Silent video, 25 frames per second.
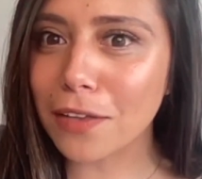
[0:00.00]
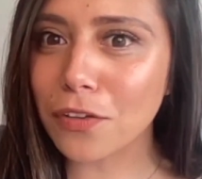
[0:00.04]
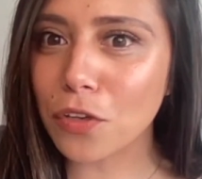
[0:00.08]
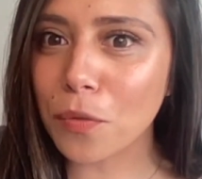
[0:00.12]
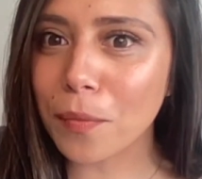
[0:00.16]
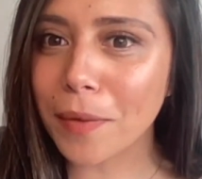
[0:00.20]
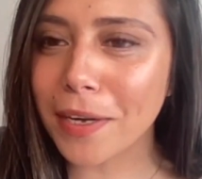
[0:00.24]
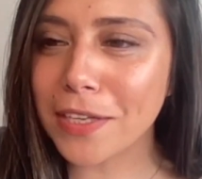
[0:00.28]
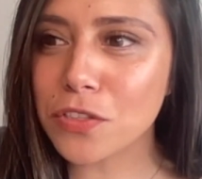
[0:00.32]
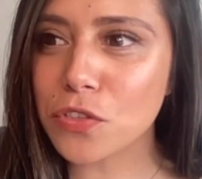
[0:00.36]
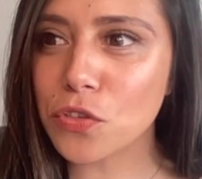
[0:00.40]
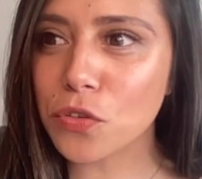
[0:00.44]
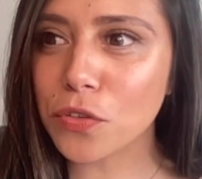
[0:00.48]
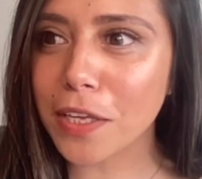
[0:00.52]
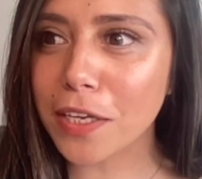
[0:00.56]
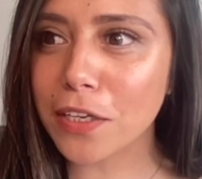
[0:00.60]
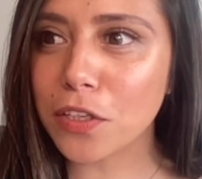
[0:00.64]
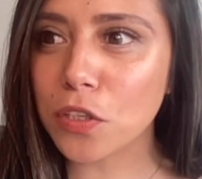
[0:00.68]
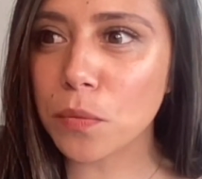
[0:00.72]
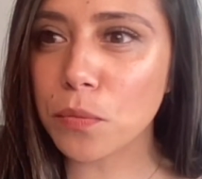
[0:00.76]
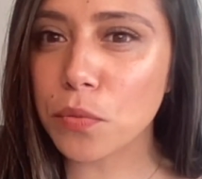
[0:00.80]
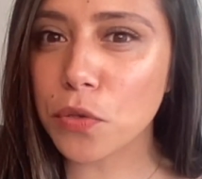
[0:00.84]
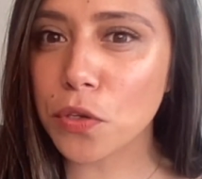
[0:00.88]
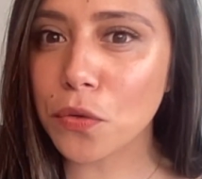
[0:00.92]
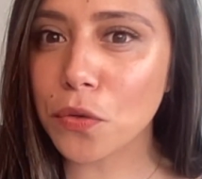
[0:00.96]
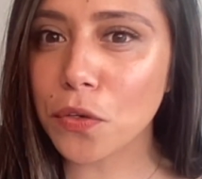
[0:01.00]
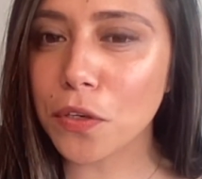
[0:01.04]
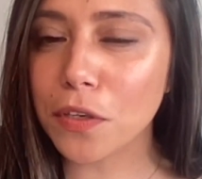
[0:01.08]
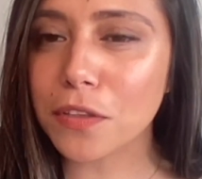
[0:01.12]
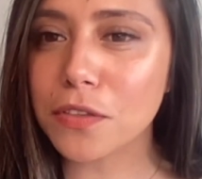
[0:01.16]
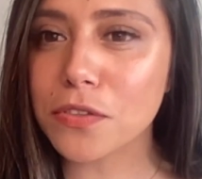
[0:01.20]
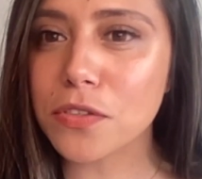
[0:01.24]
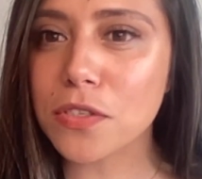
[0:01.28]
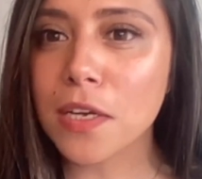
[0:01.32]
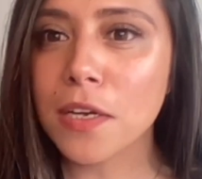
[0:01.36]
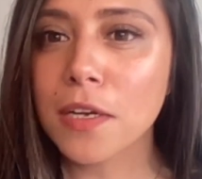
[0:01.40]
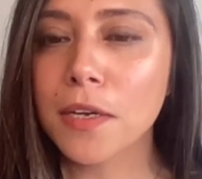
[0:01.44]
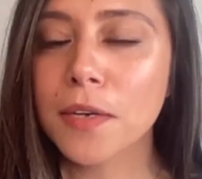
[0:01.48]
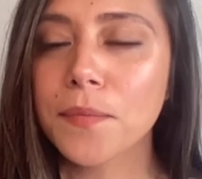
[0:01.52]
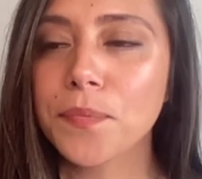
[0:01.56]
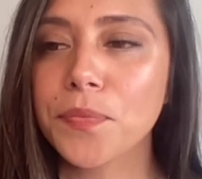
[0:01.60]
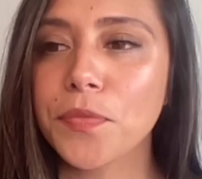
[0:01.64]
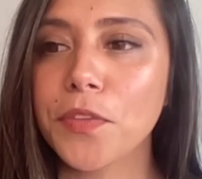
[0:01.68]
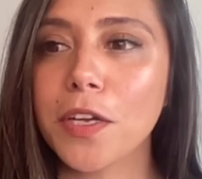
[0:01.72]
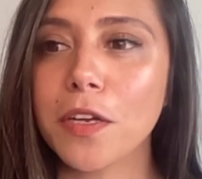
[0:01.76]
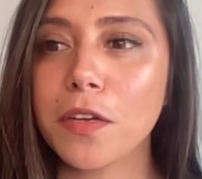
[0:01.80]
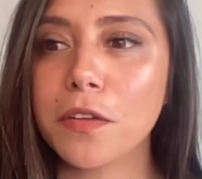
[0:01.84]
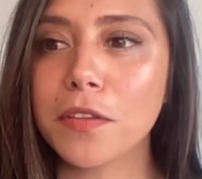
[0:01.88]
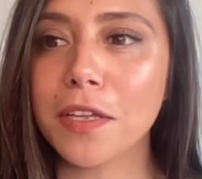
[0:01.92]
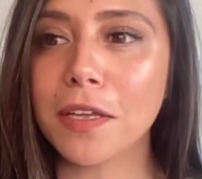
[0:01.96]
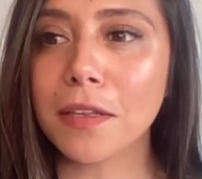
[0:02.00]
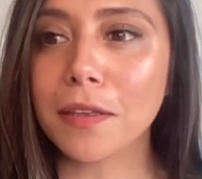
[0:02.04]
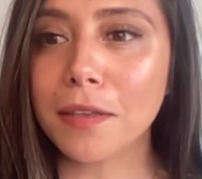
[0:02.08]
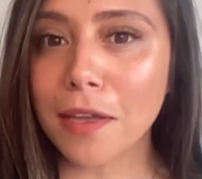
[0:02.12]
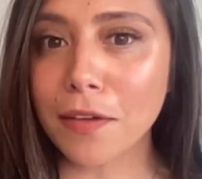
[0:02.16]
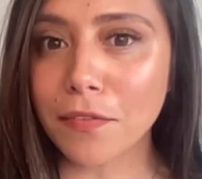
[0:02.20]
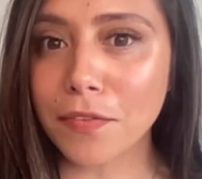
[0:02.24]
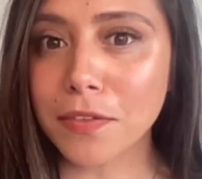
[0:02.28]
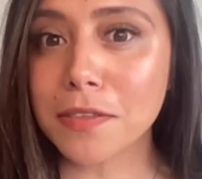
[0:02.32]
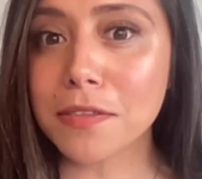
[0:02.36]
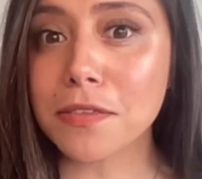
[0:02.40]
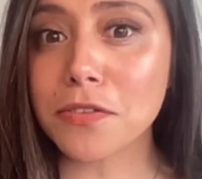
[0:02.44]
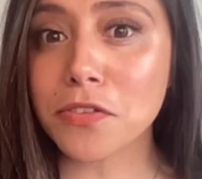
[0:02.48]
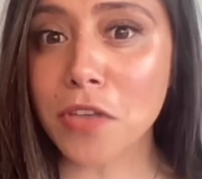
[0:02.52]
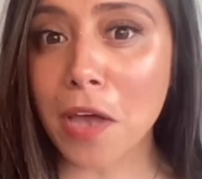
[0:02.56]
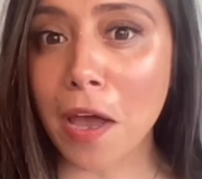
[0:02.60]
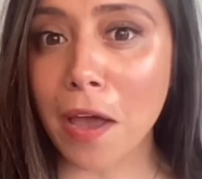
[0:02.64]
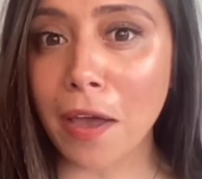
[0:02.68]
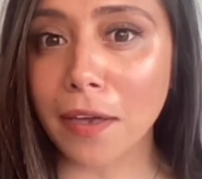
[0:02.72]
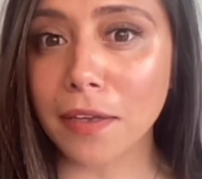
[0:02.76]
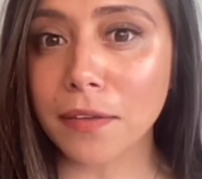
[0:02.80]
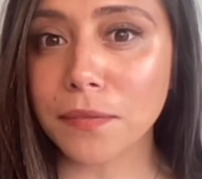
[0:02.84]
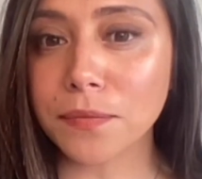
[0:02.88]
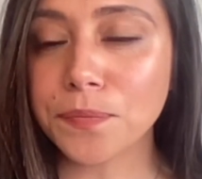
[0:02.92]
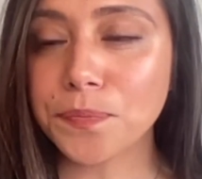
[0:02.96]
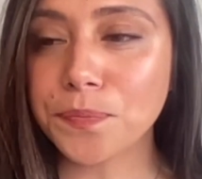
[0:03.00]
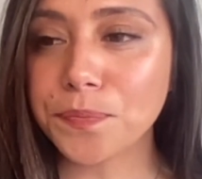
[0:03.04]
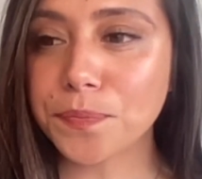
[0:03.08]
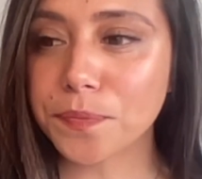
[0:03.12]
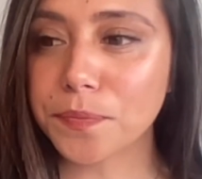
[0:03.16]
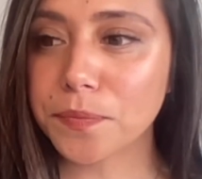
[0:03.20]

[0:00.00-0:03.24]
Their minds are like computers. They are the 11th sign,